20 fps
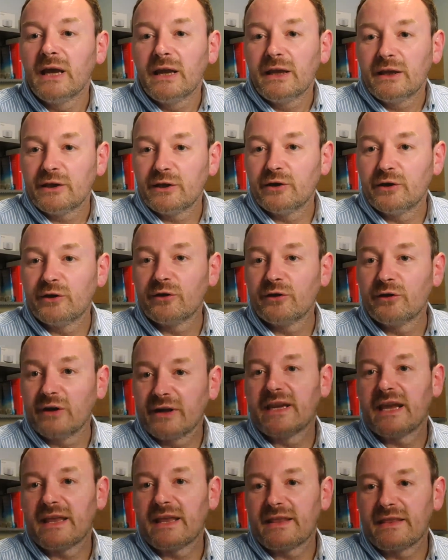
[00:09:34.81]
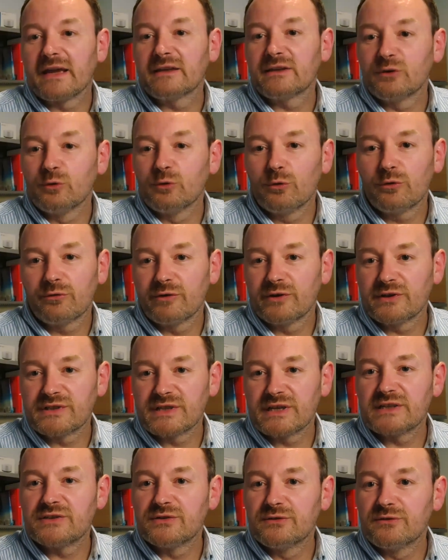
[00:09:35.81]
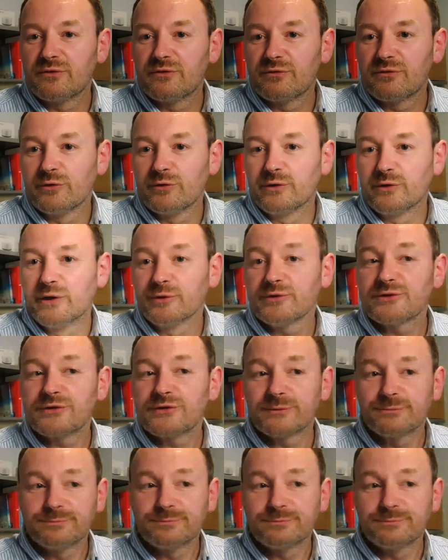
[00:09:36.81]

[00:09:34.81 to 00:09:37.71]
and get that authorization through Kerberos.